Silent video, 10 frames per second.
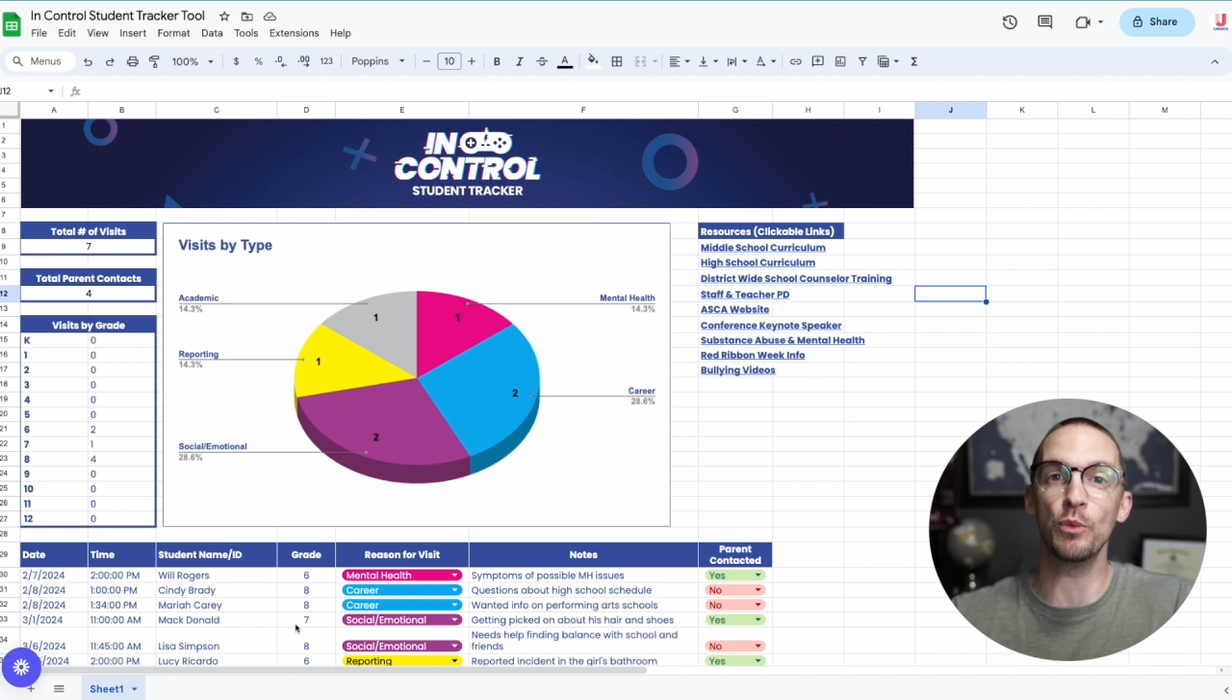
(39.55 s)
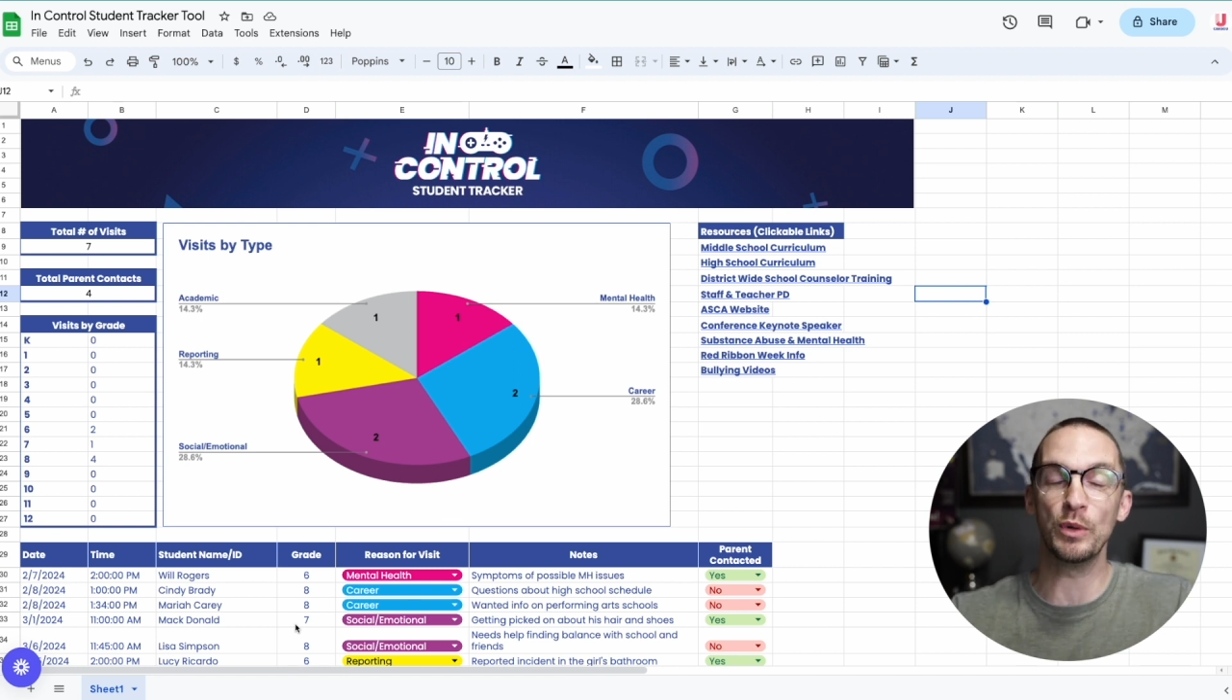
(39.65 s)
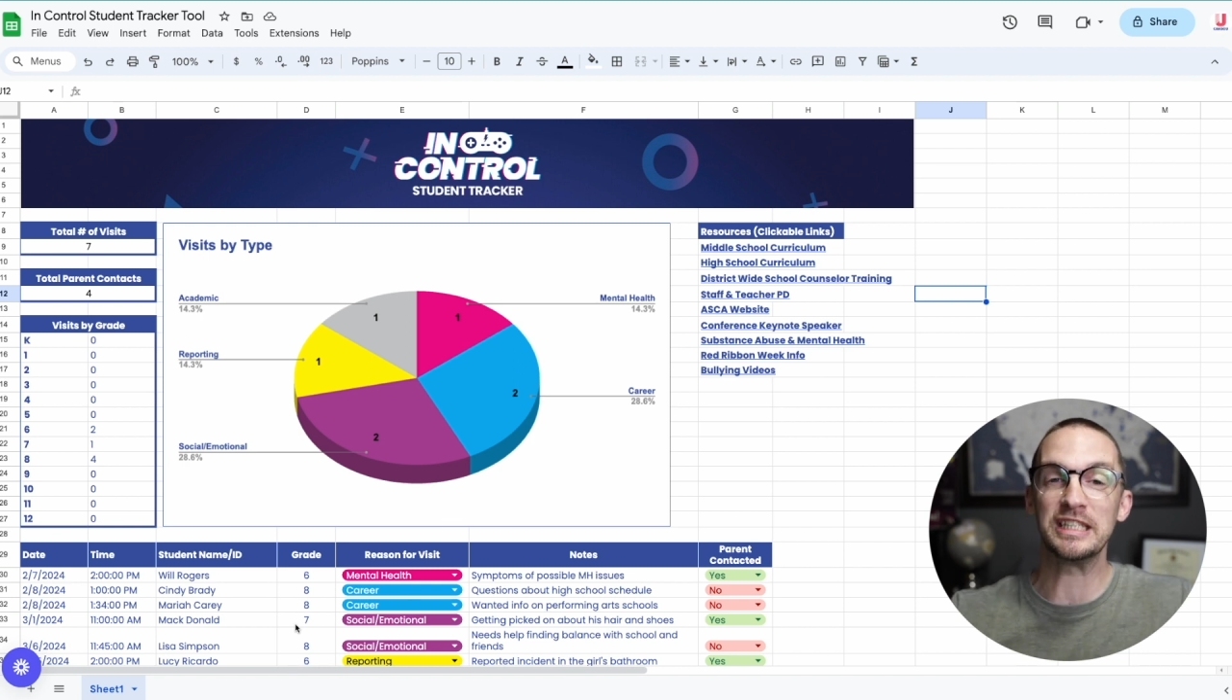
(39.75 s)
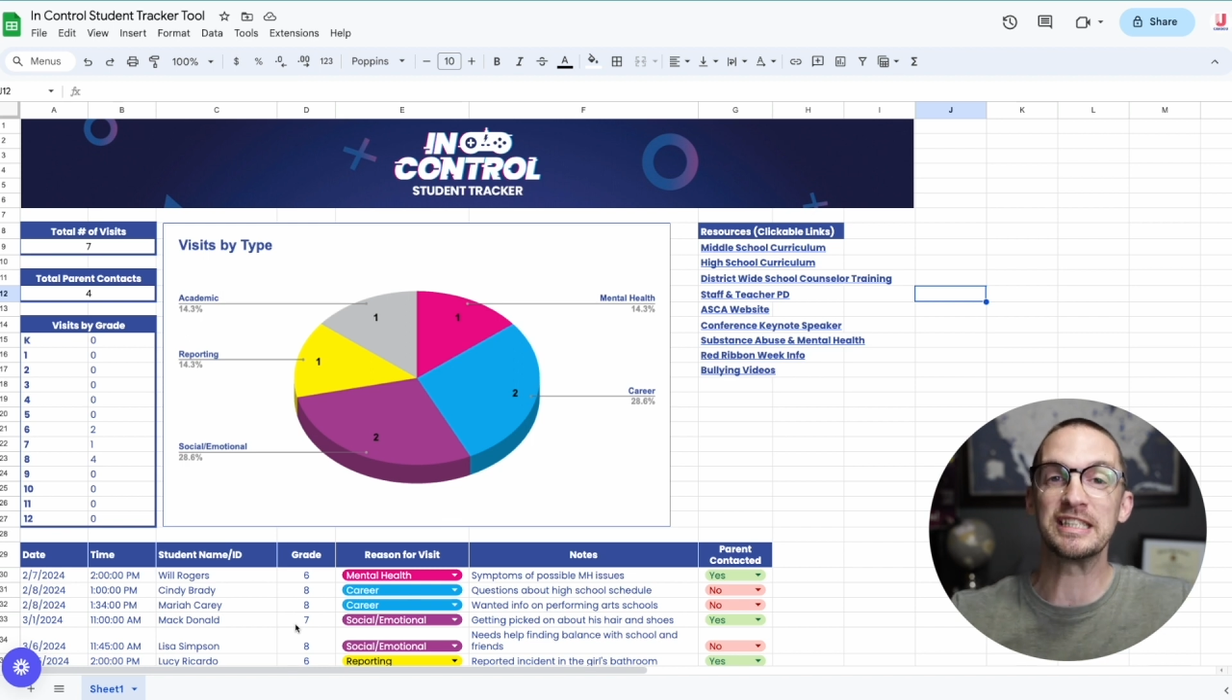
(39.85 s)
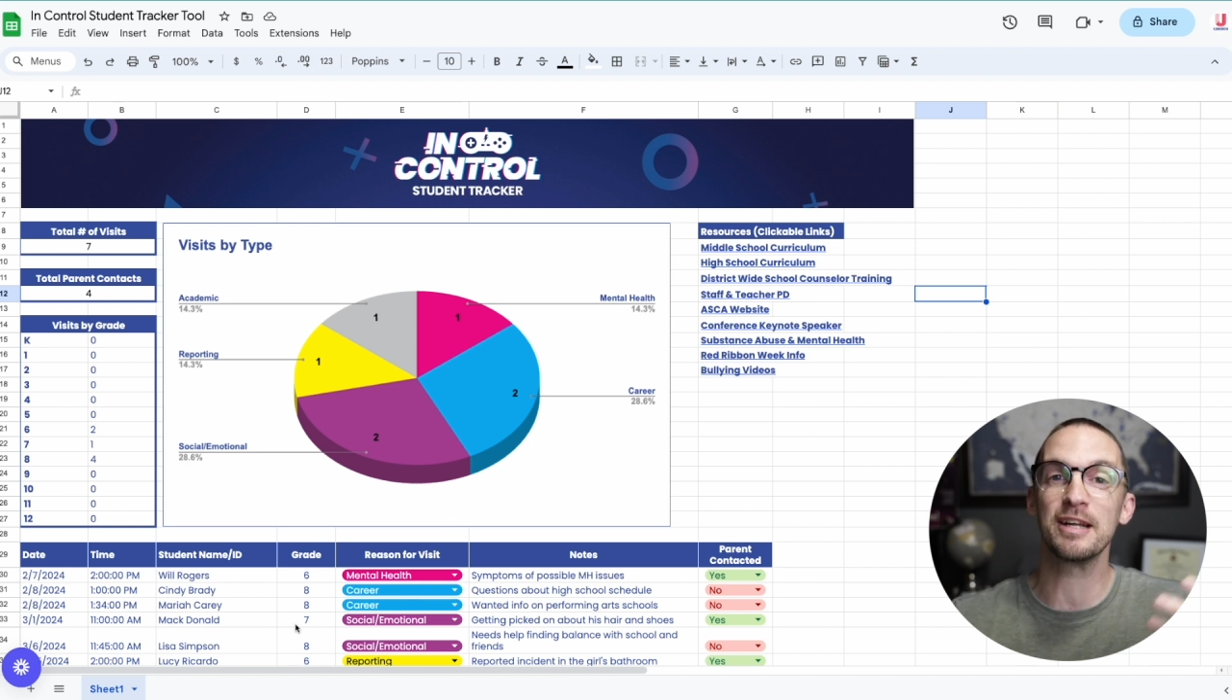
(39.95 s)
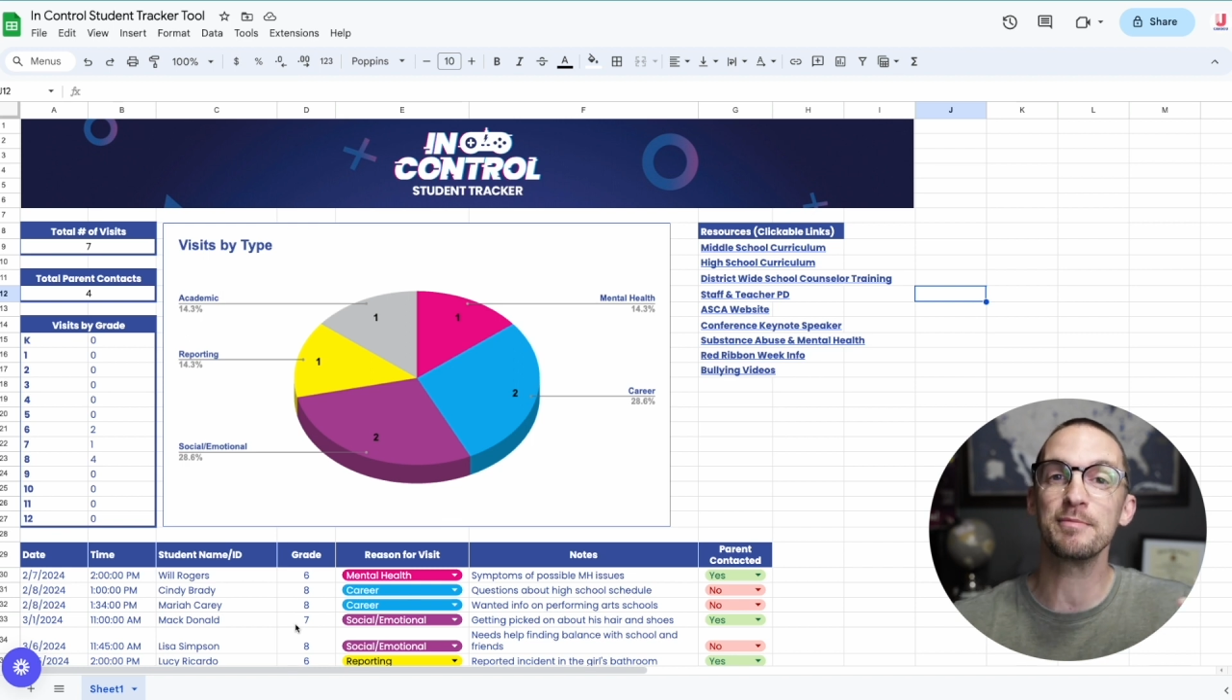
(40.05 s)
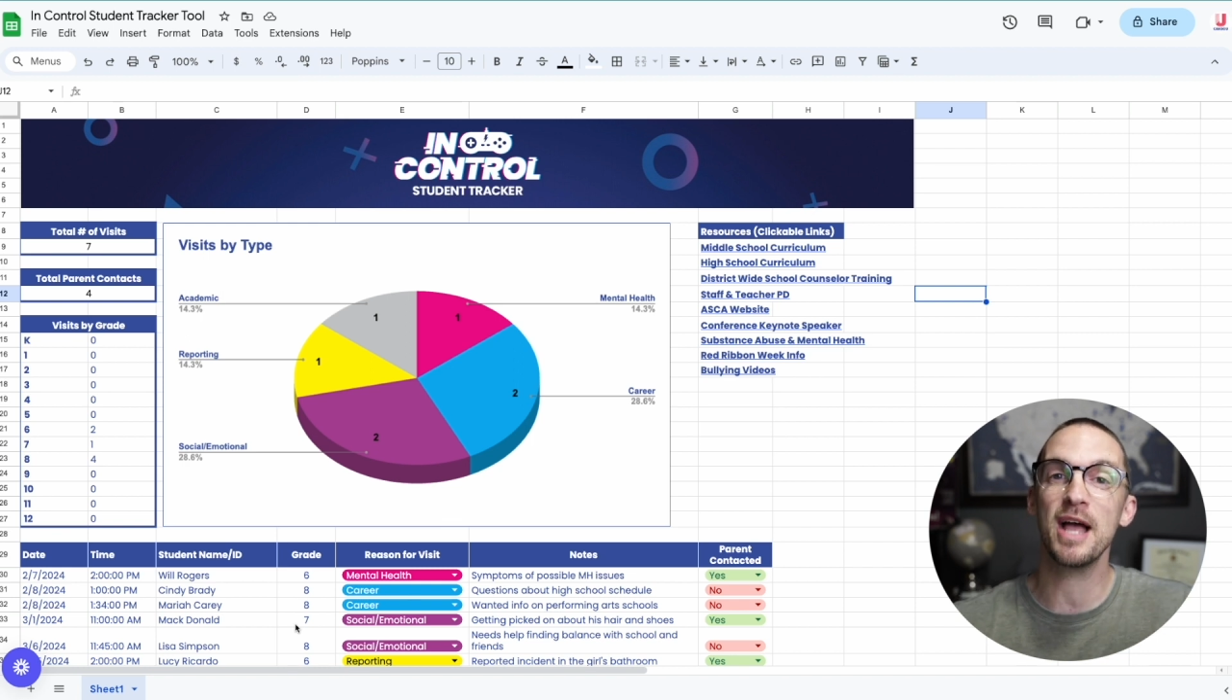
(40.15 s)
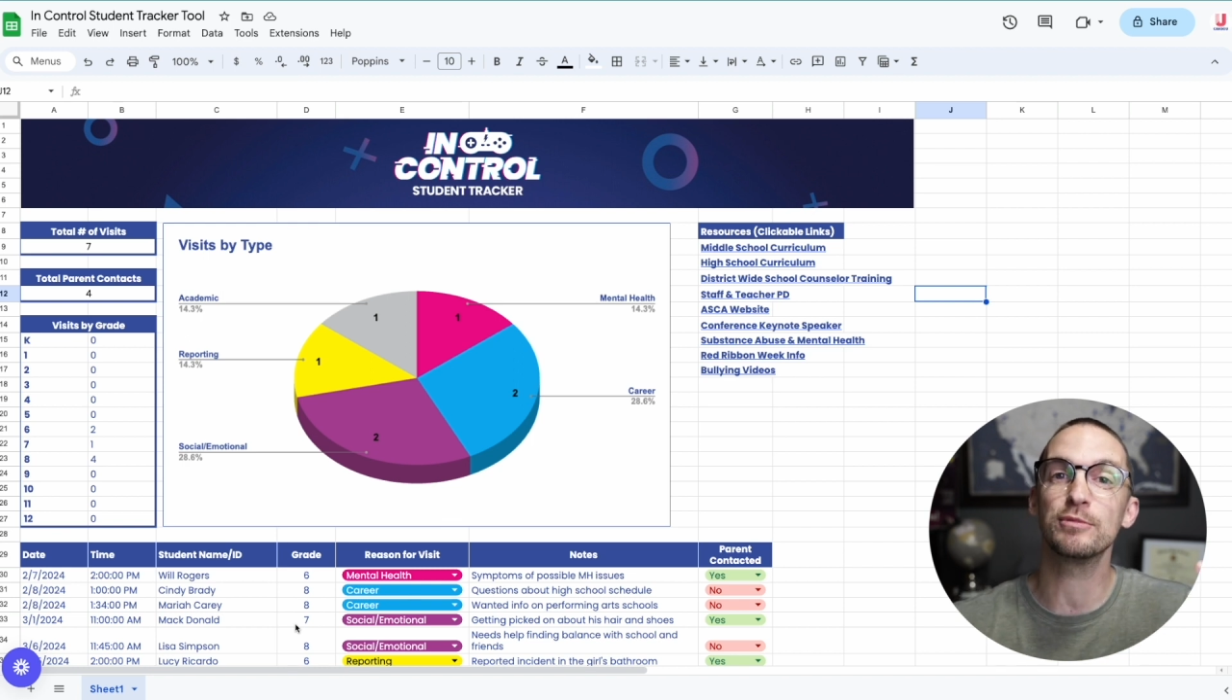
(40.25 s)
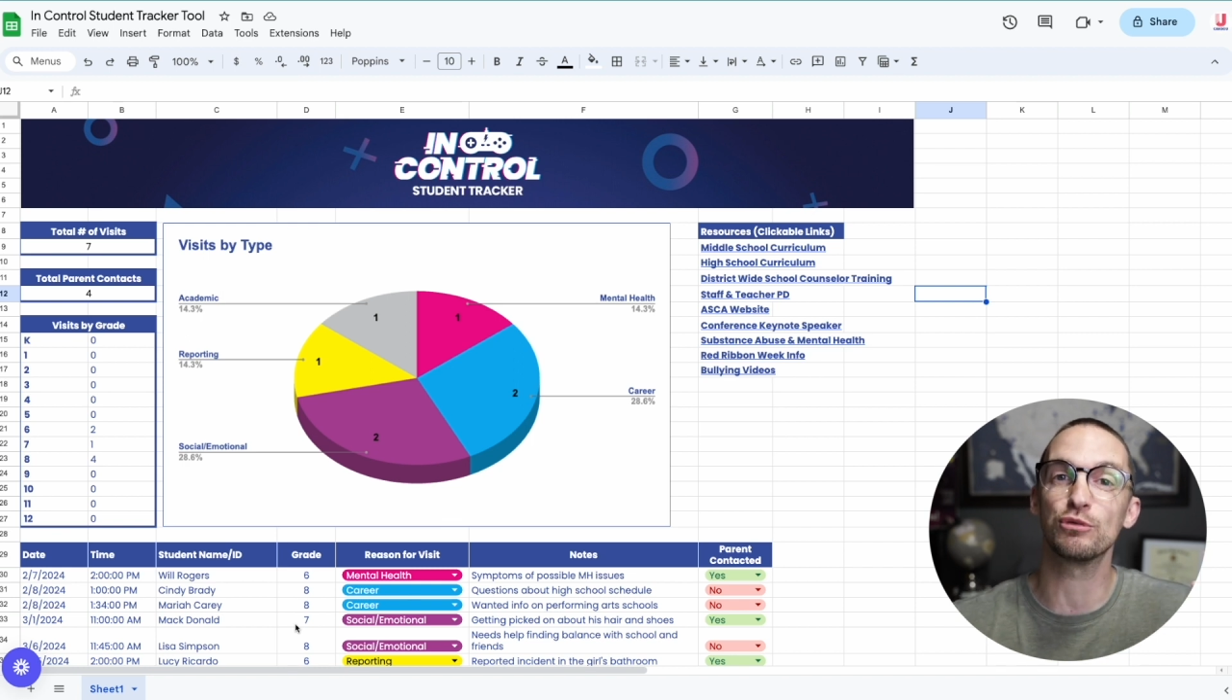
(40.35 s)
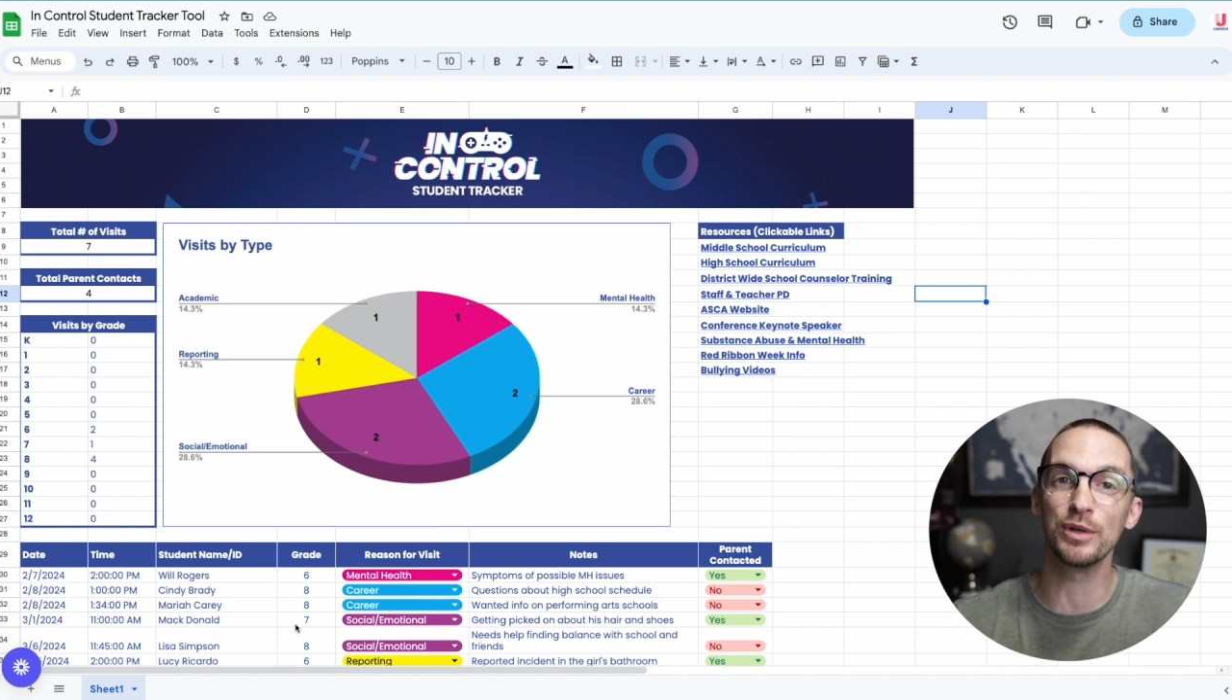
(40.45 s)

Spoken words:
which is sometimes